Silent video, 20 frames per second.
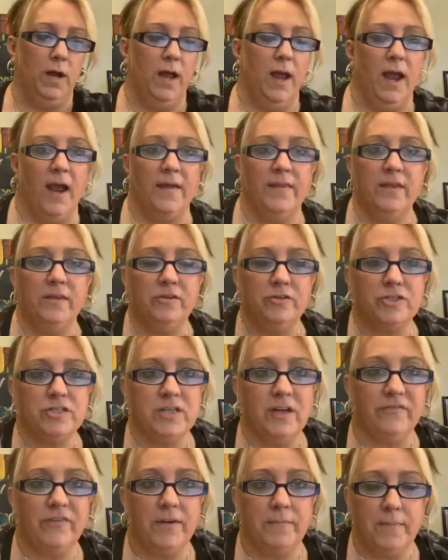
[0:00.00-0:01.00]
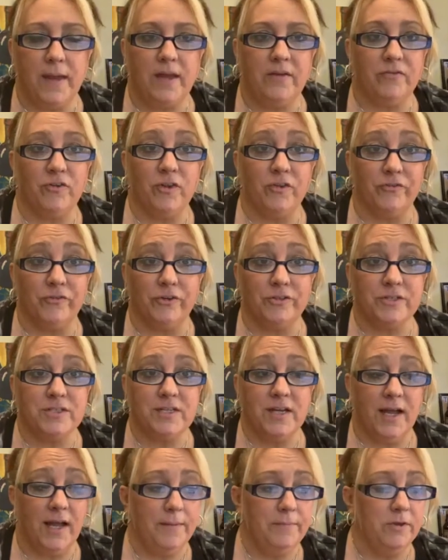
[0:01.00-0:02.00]
And then there's stuff I make for the first
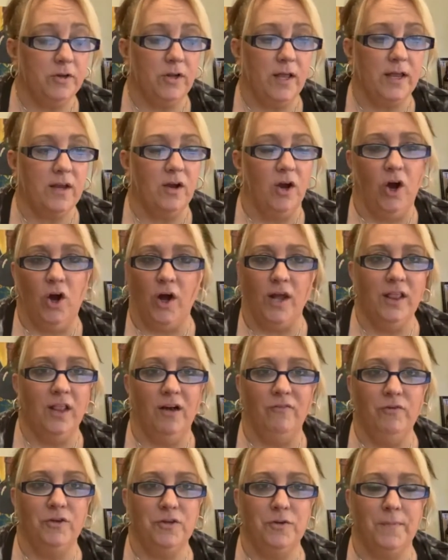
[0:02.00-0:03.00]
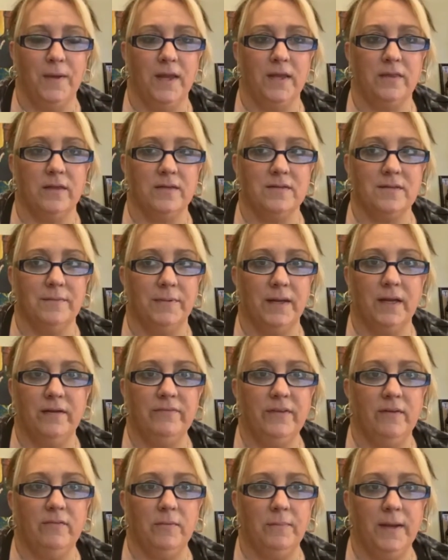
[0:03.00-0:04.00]
time, and they're like, oh, I love when you make this. I'm like, I've
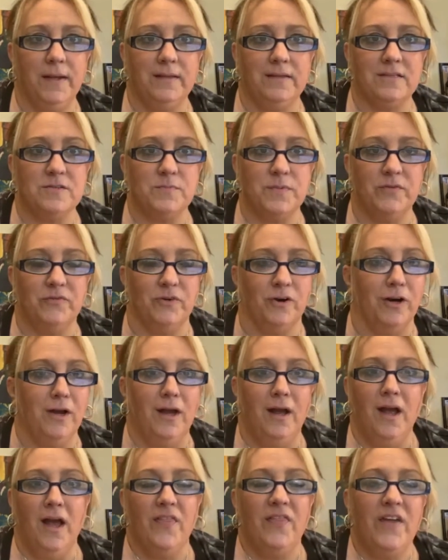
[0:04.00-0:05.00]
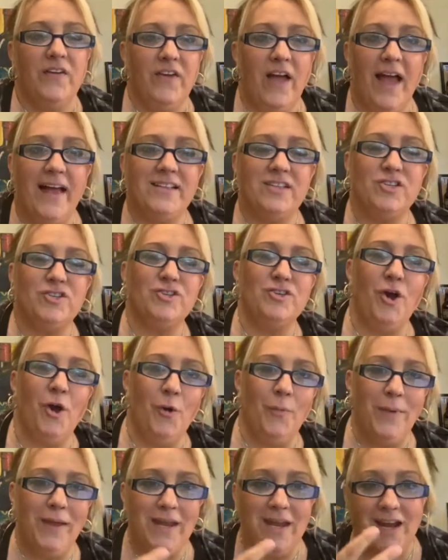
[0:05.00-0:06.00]
never made this before. They've had so
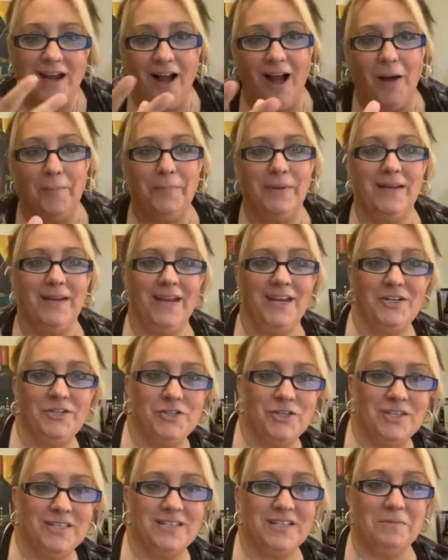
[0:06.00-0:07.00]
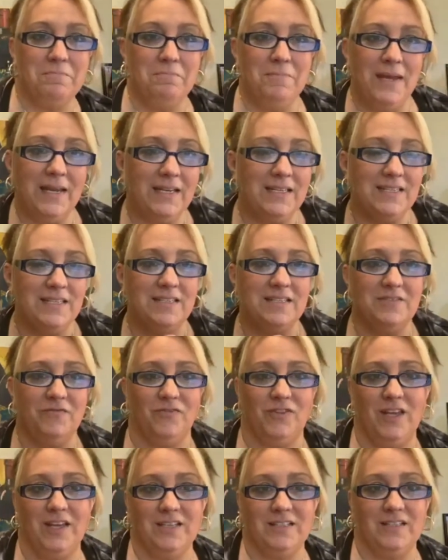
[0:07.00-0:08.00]
many combinations and mixes of
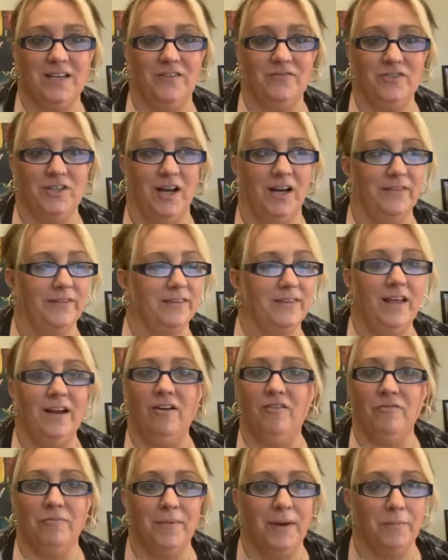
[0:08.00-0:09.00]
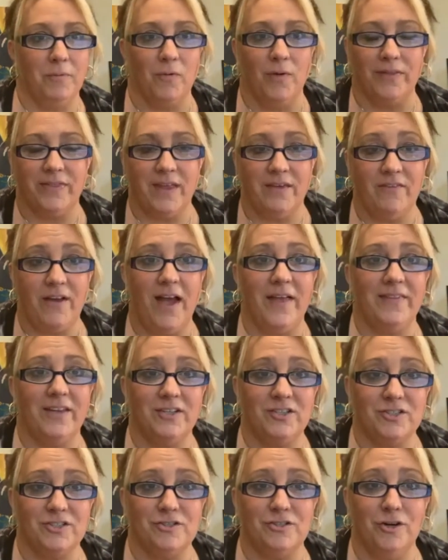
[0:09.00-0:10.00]
things I've done that they don't remember what they've had. They
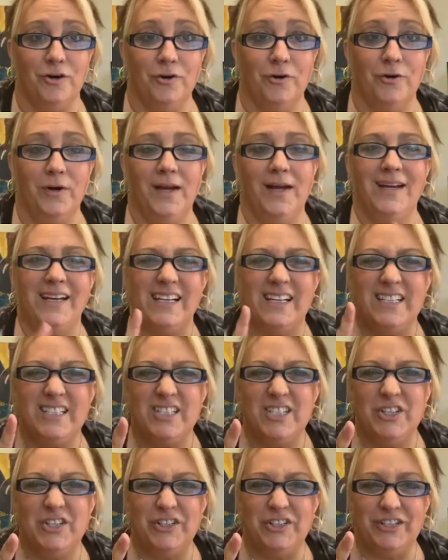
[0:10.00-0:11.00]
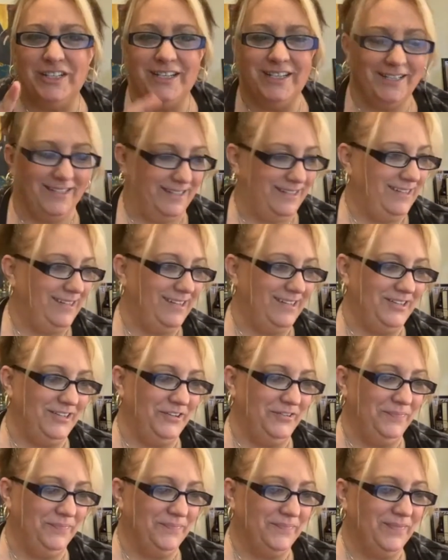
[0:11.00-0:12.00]
just know it's good, you
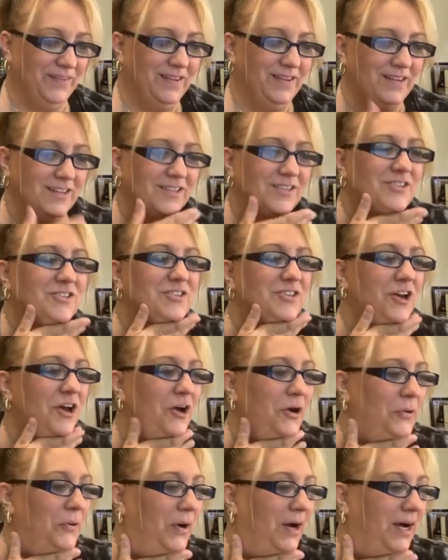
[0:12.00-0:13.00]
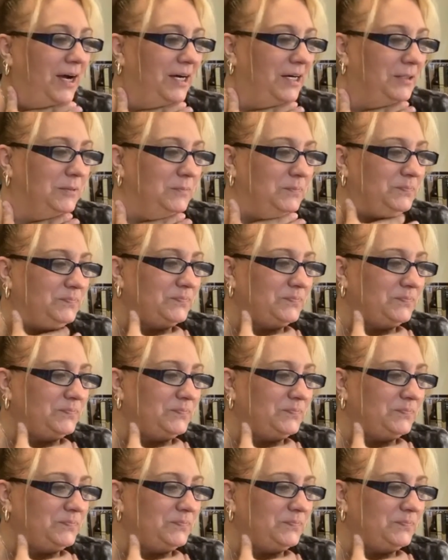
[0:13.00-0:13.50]
know? So,